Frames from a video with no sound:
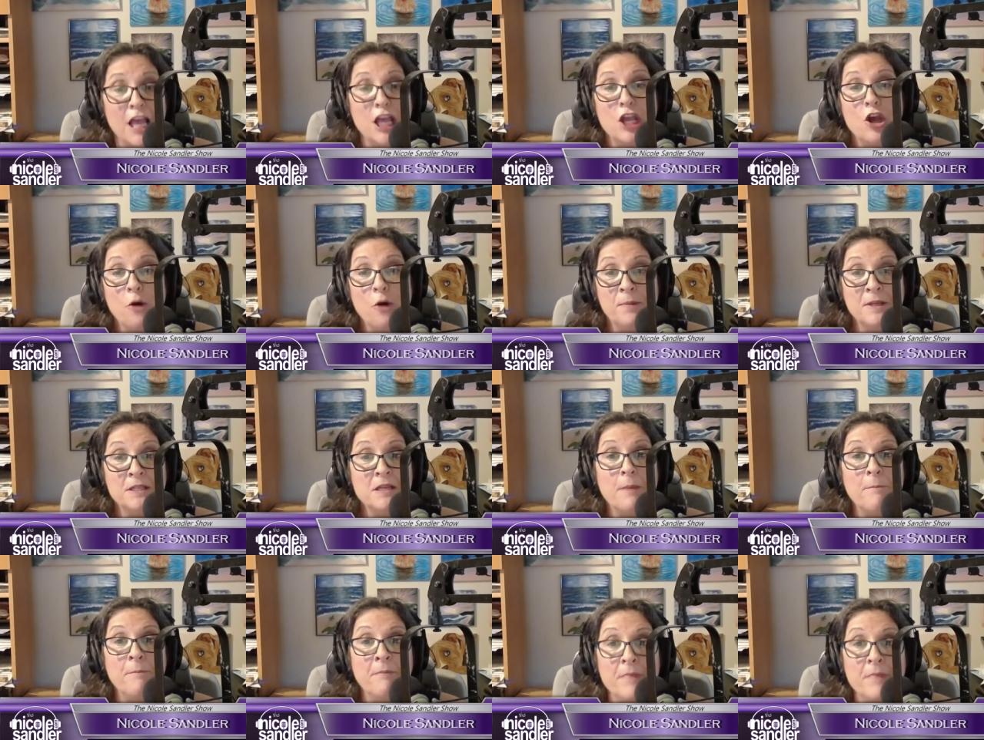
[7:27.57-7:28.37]
He
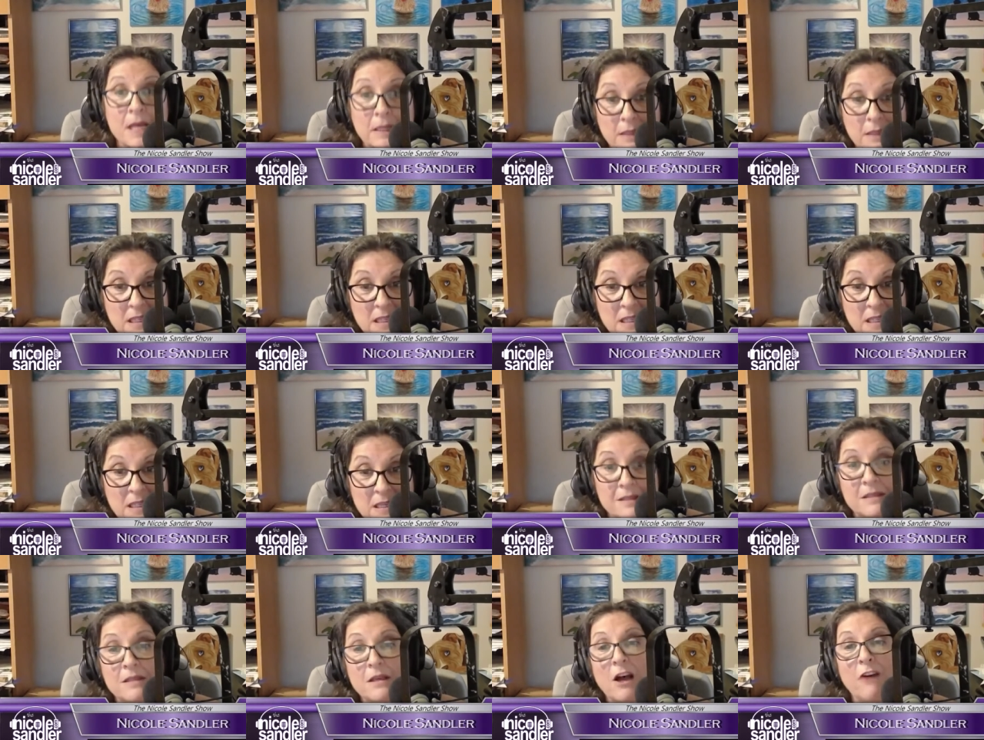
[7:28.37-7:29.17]
opened up
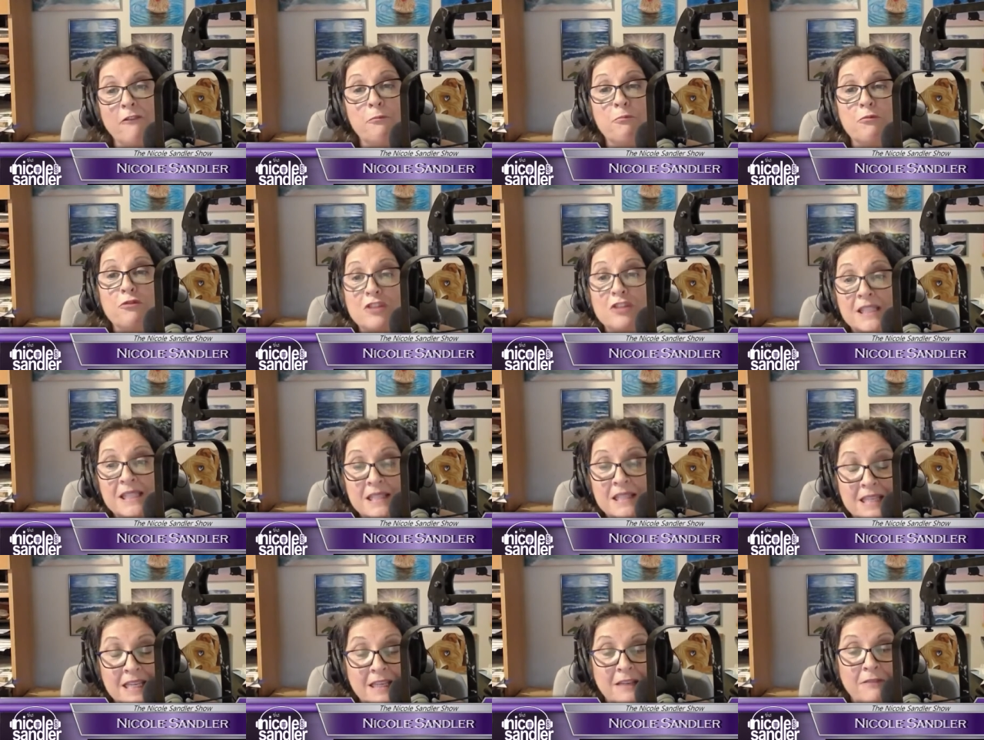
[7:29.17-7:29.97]
millions of
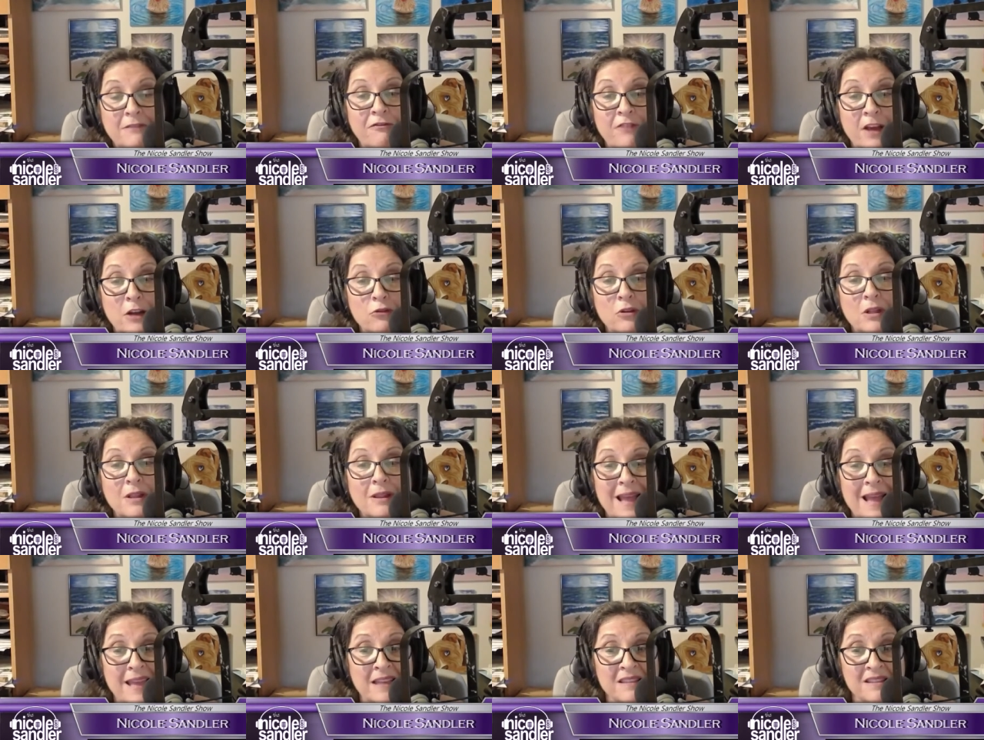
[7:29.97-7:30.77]
pristine
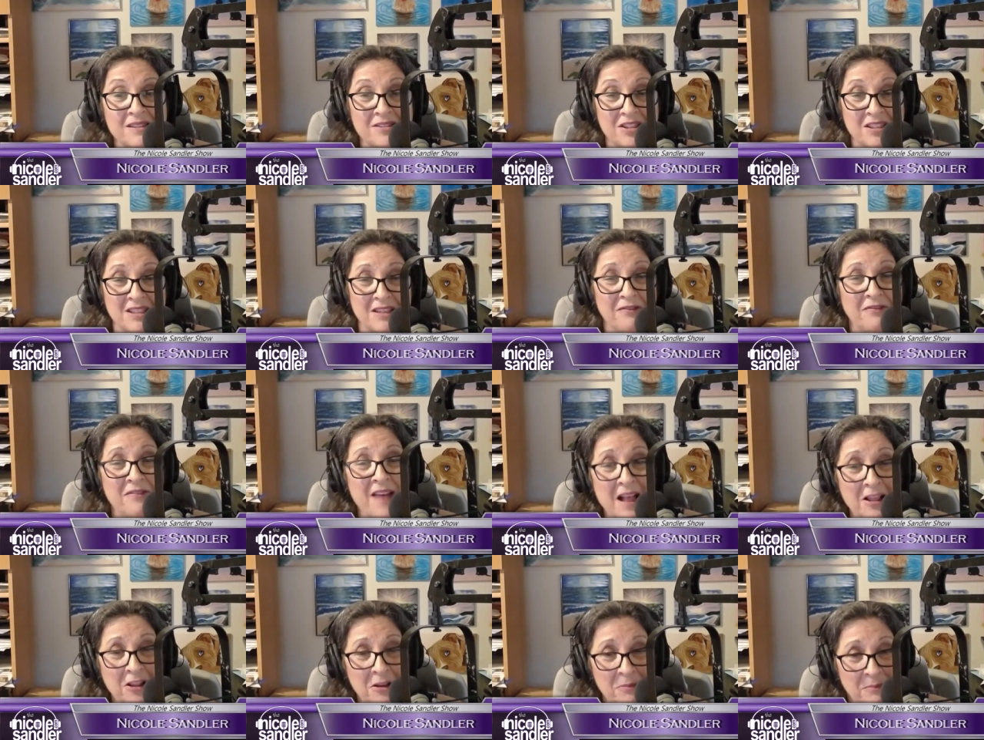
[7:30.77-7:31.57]
federal lands to
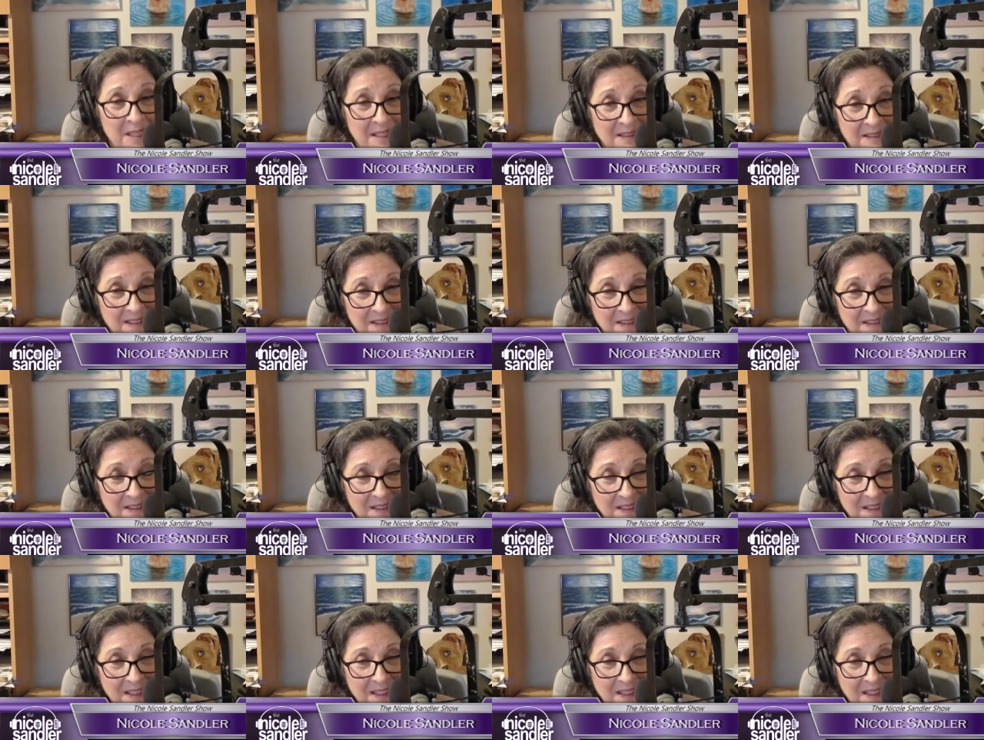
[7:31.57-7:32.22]
development,